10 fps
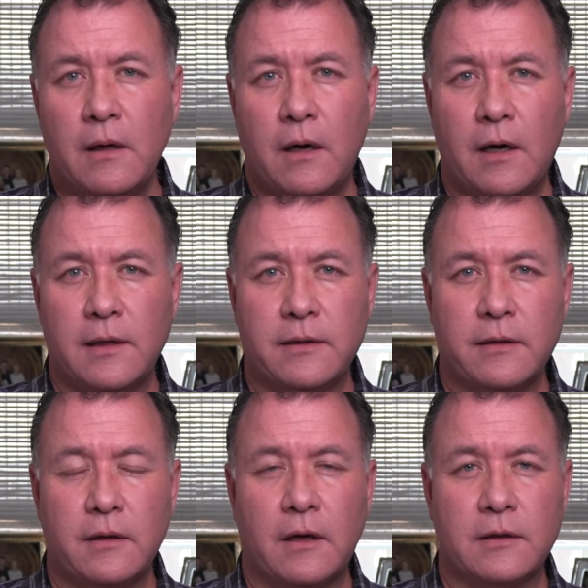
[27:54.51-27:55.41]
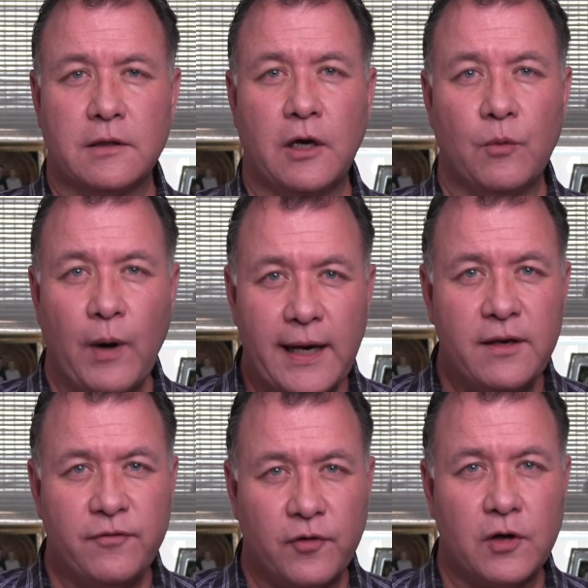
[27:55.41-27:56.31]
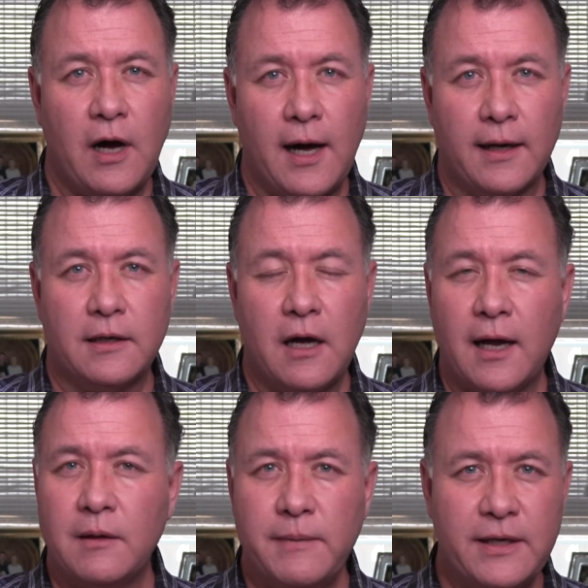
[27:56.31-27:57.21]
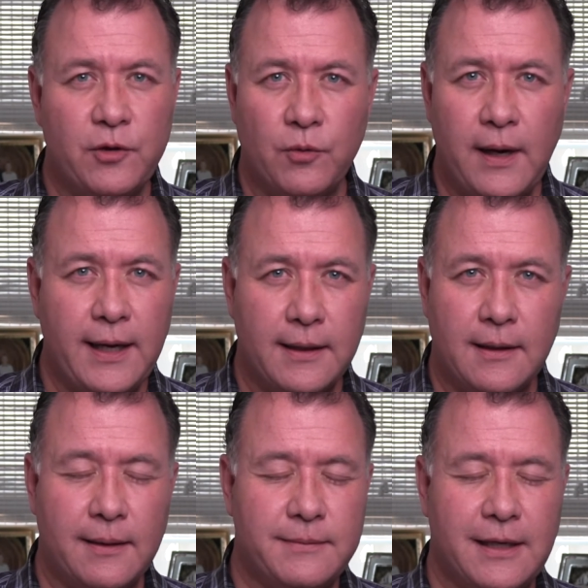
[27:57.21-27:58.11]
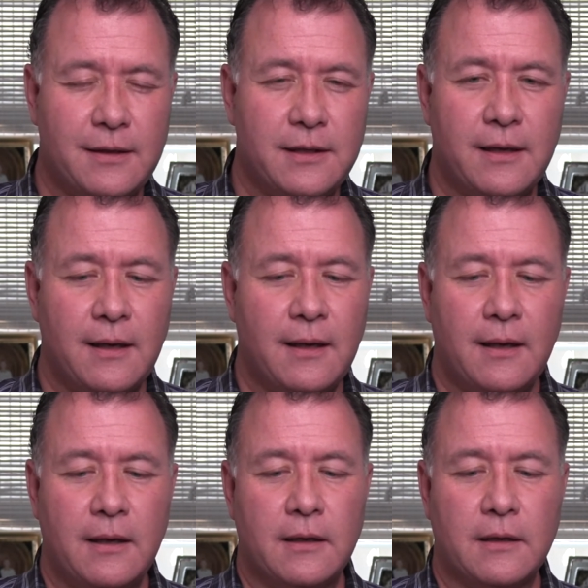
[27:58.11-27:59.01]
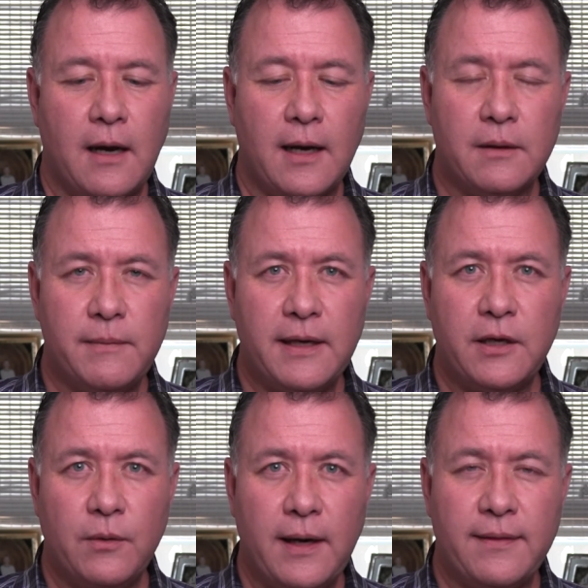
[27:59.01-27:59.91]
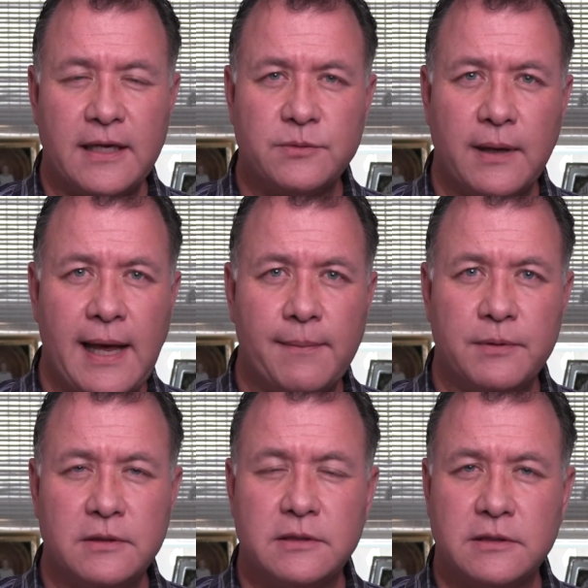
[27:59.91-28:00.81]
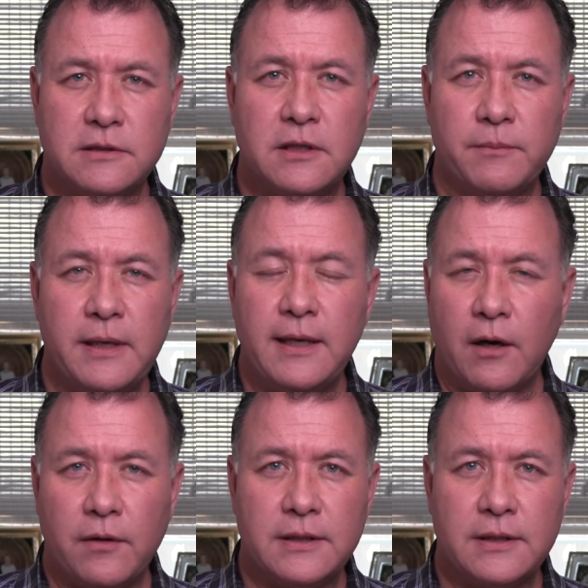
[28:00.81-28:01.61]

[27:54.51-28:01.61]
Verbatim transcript: on on waiting for God. God will make you wait. I'm telling you, God will make you wait, and that's what happens to me all